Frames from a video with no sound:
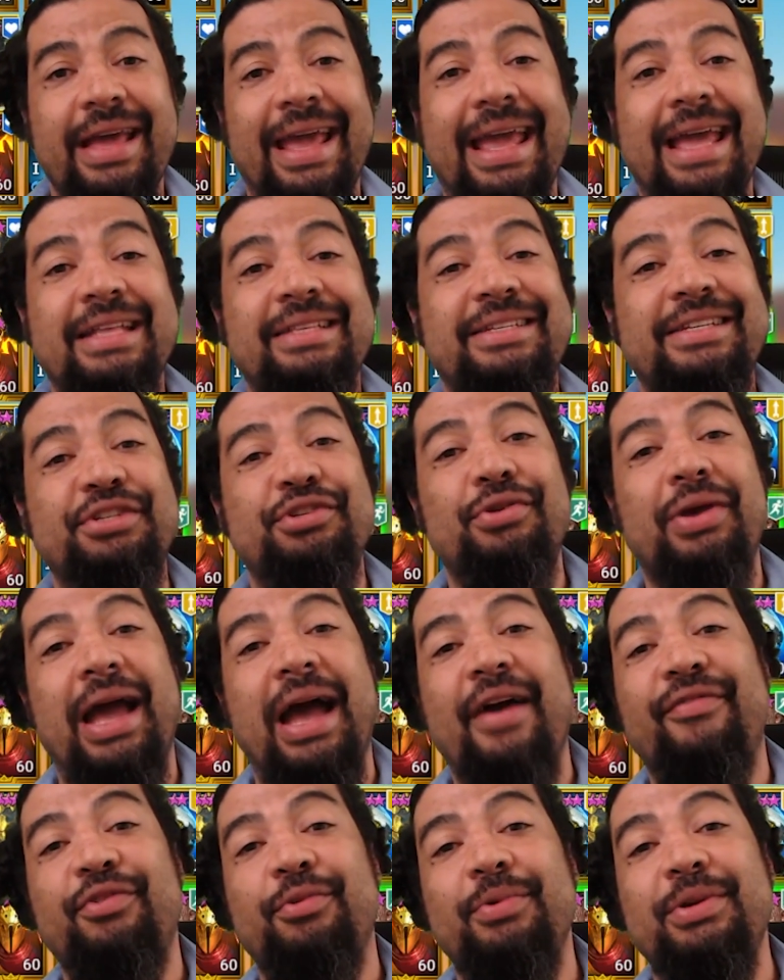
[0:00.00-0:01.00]
And since you
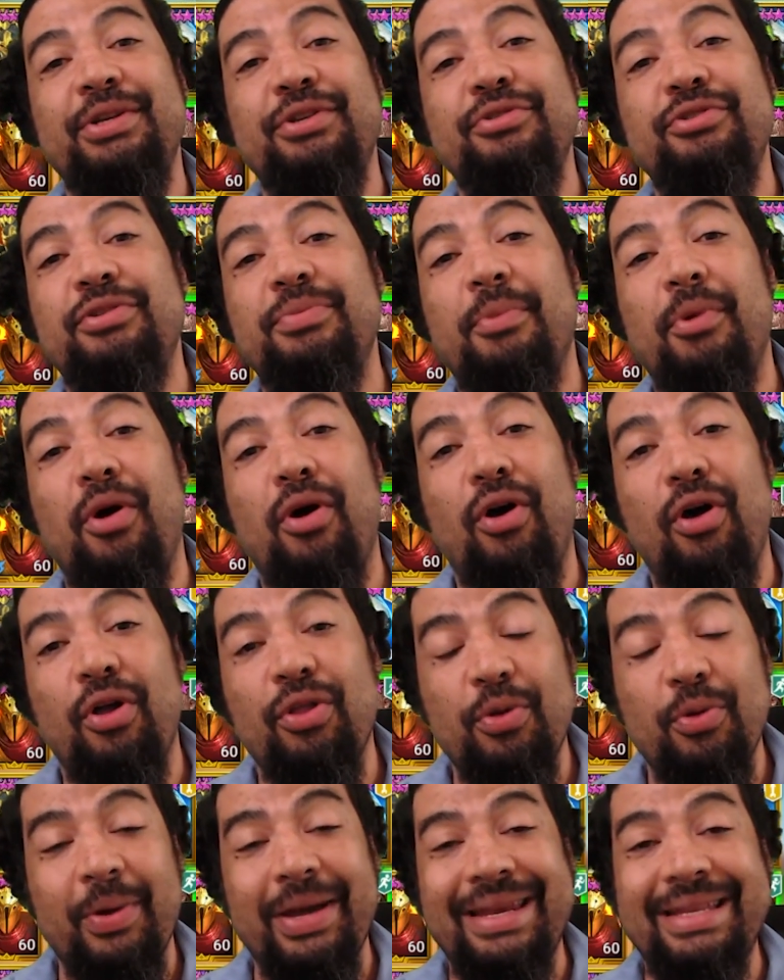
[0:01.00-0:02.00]
have to reduce them
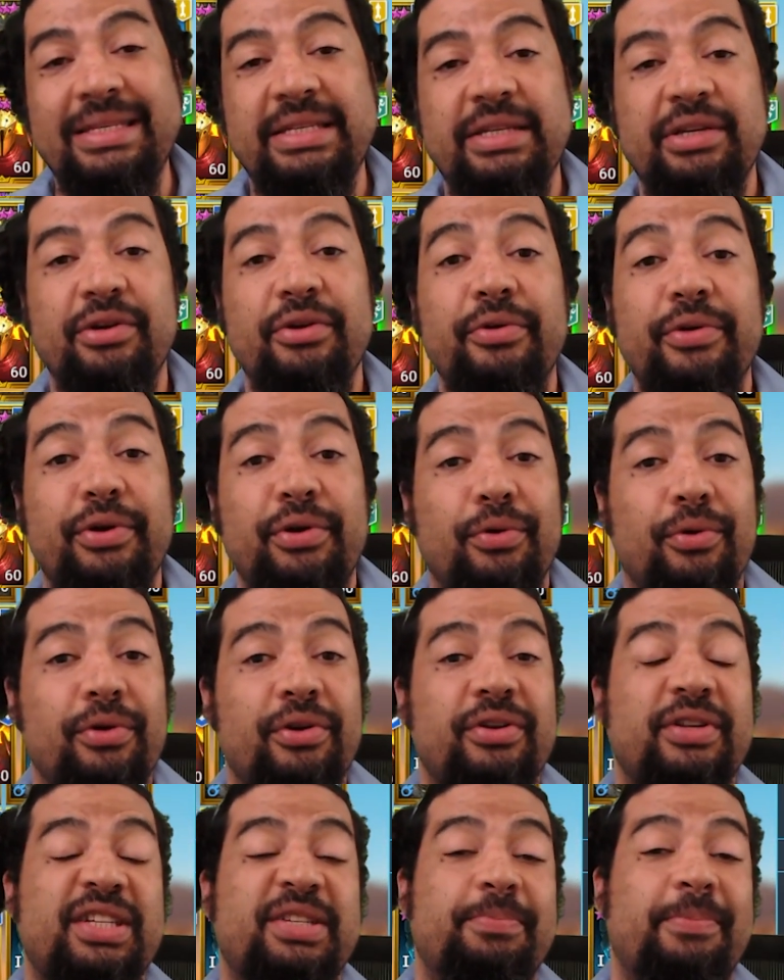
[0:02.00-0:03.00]
all the way to 0 in
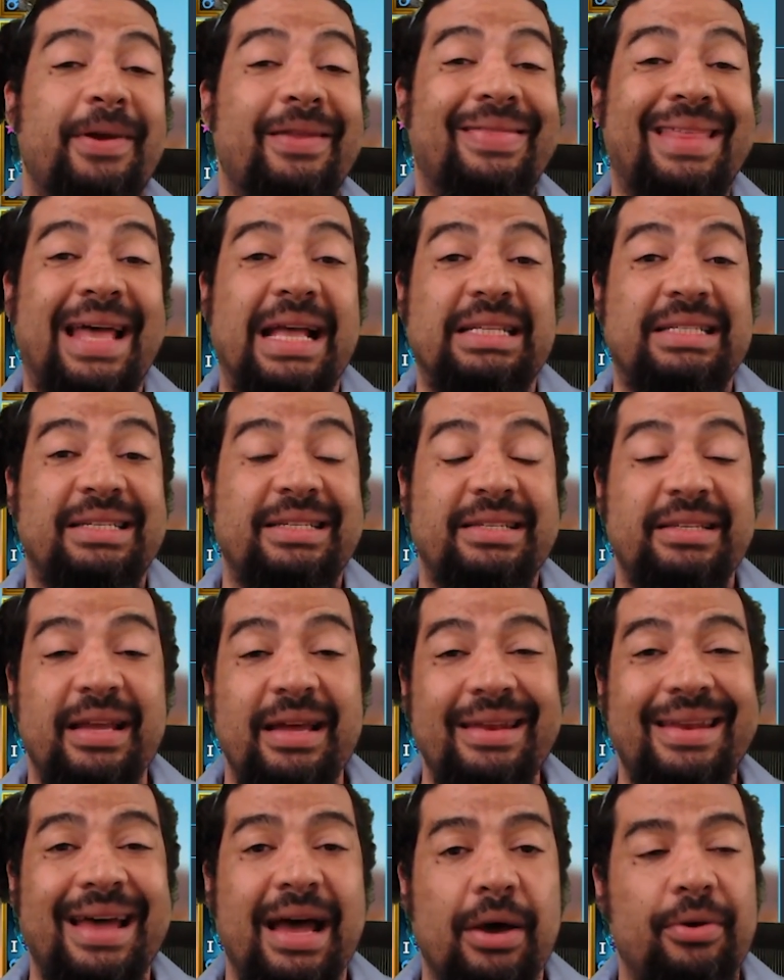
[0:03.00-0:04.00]
order to spread that
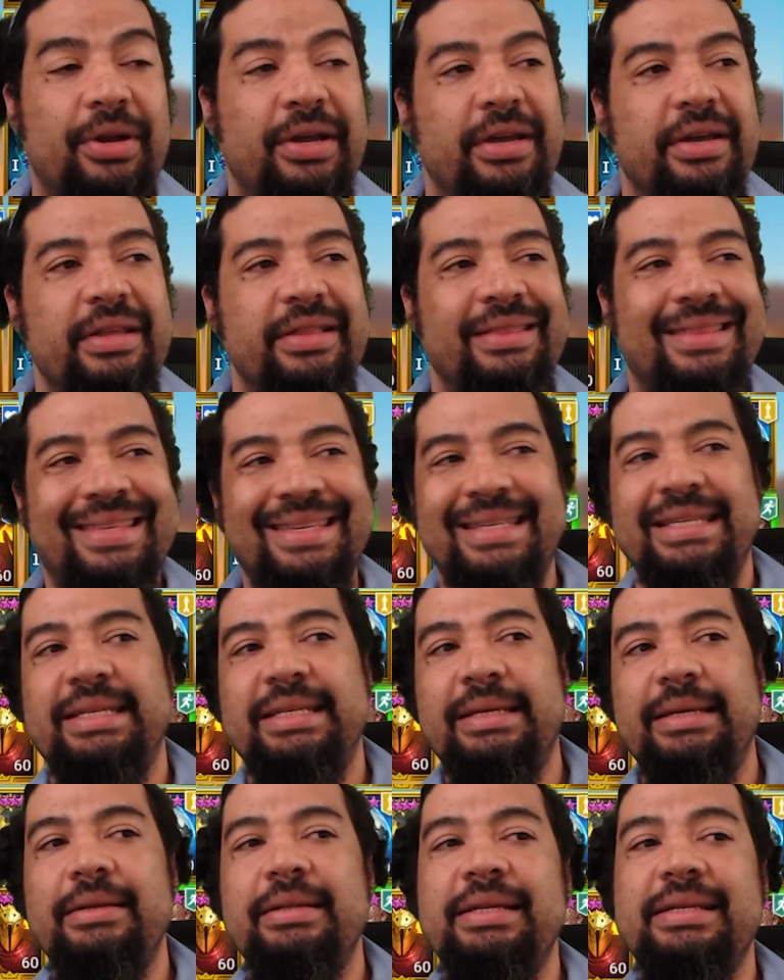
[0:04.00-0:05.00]
stun out, this
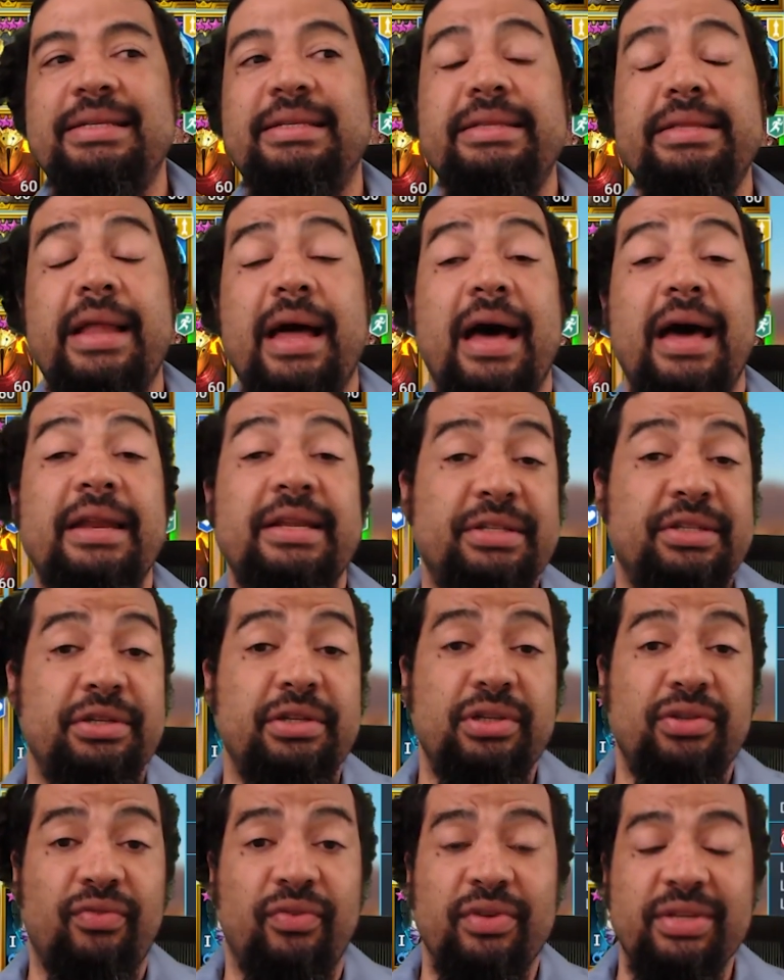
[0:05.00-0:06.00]
skill is not as
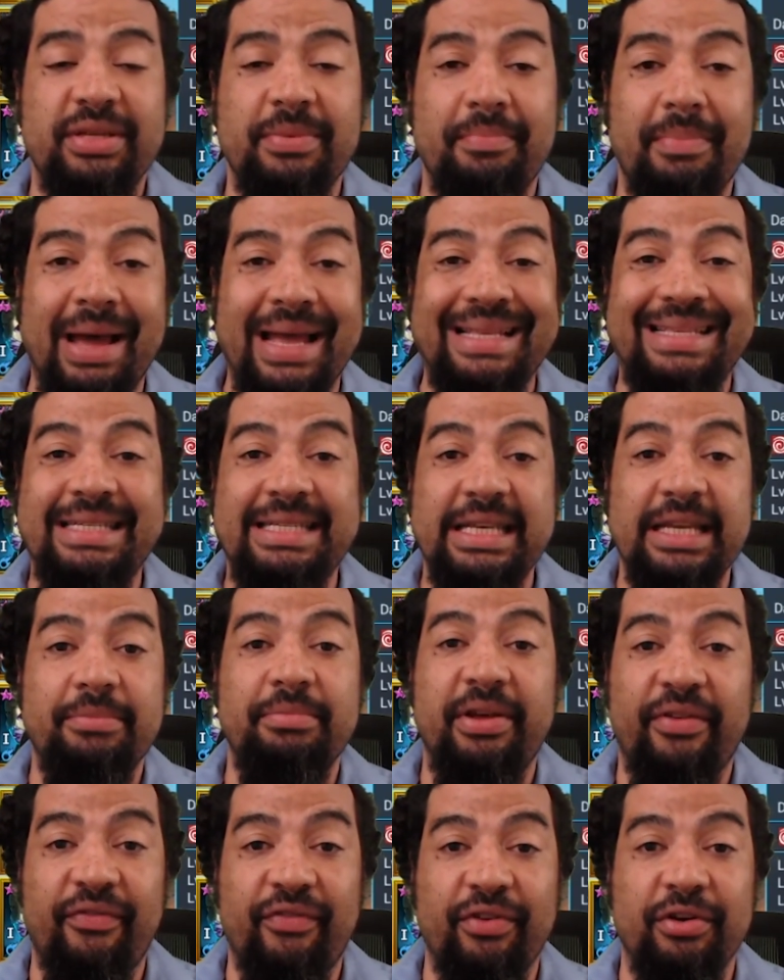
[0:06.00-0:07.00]
useful as it might
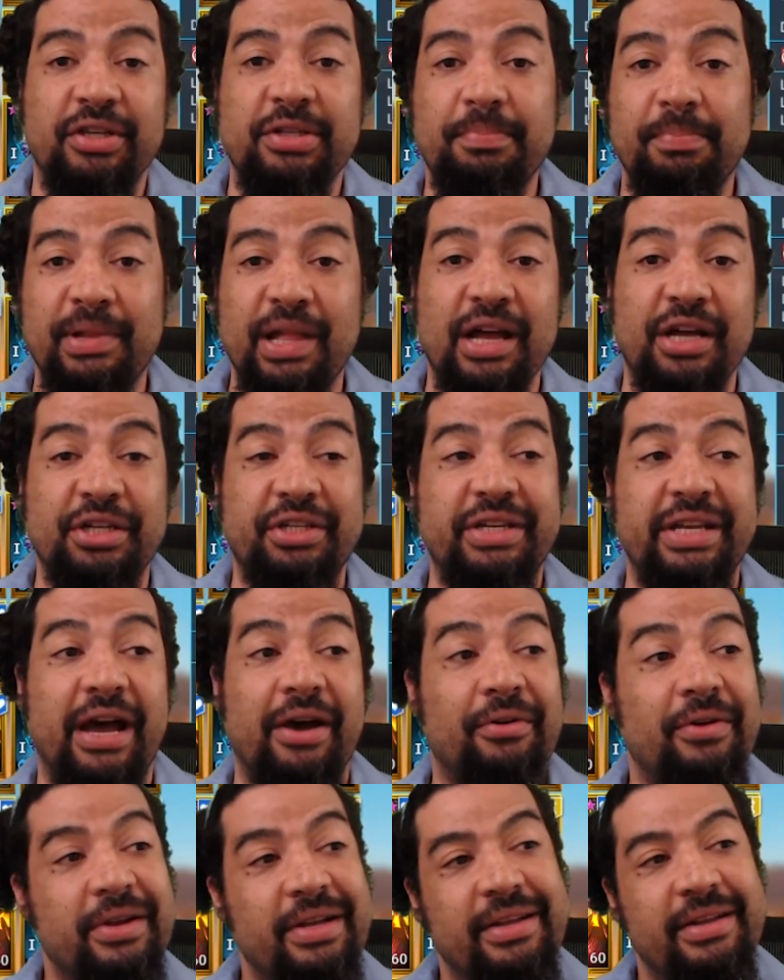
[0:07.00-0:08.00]
seem at first blush.
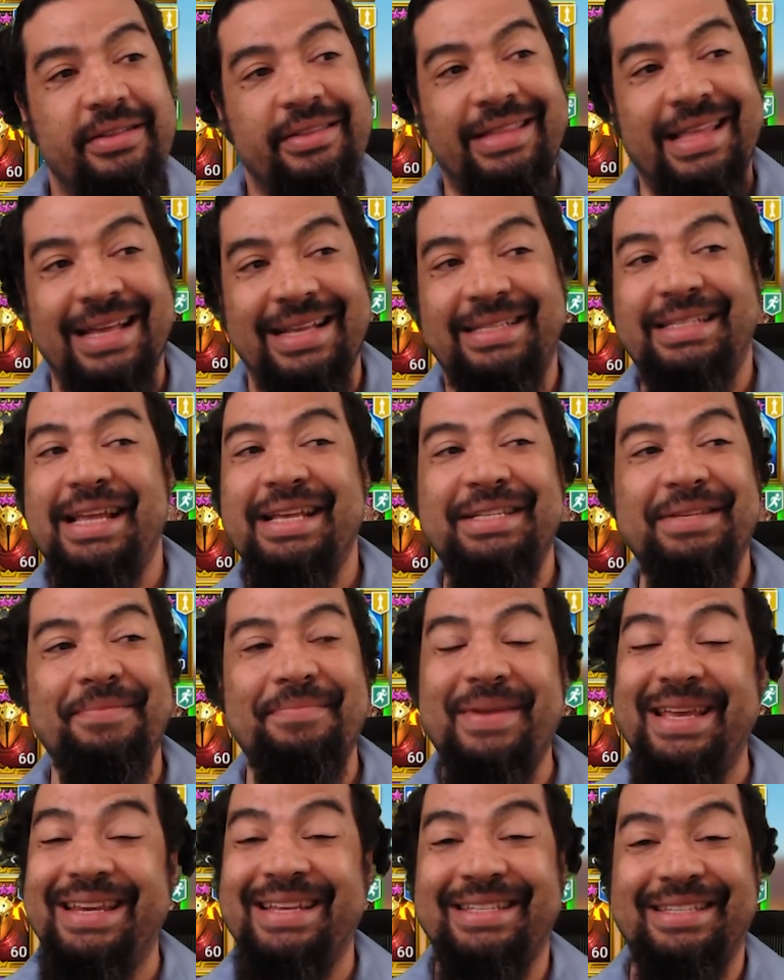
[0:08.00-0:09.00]
Now, that doesn't
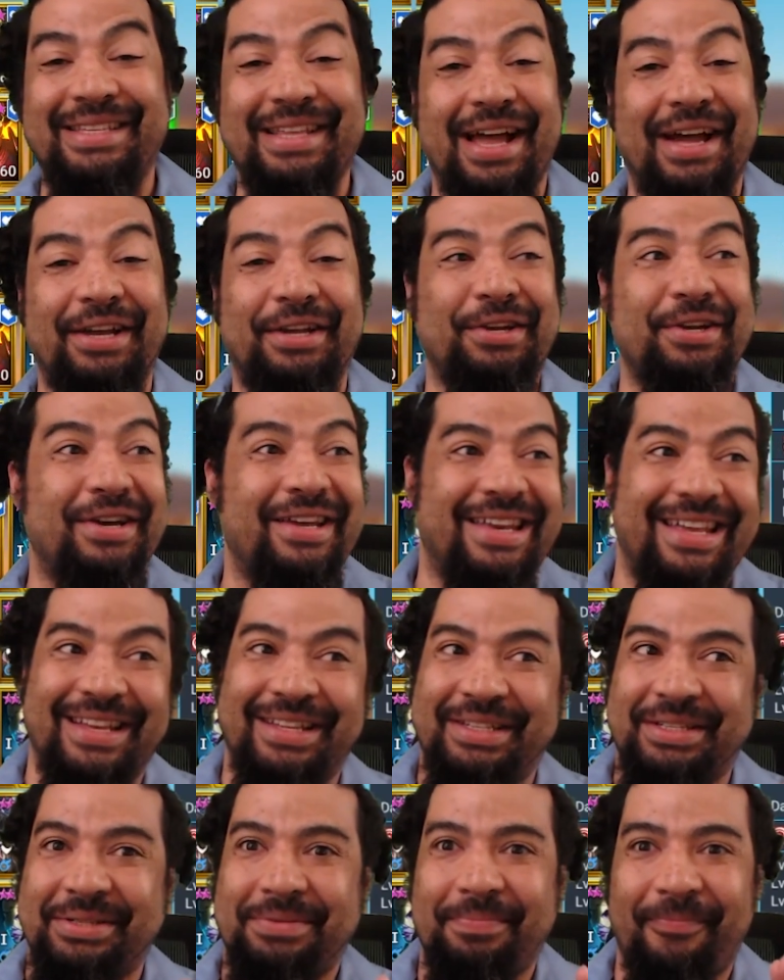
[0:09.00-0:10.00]
mean it's not good.
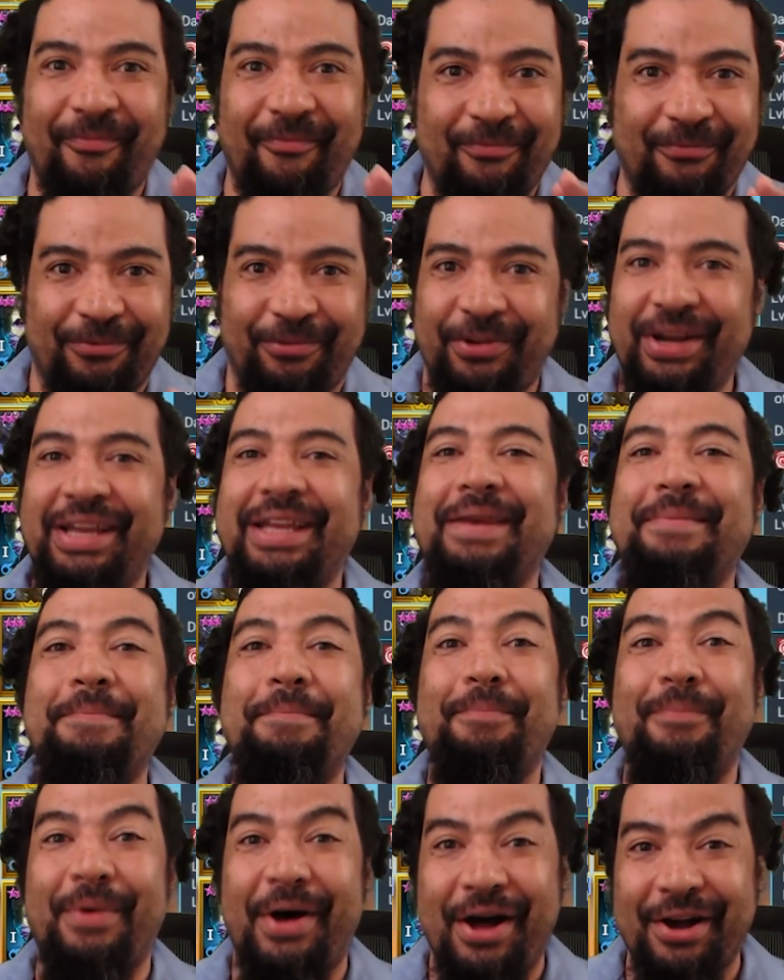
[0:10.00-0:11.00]
It's
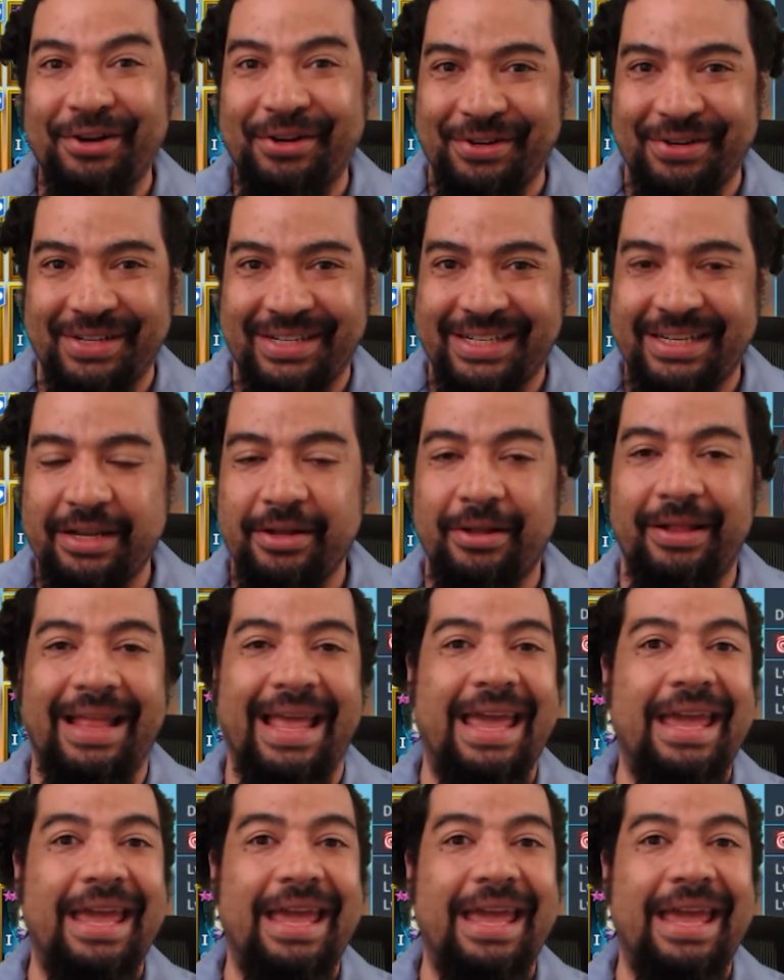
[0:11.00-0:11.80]
freaking bonkers skill.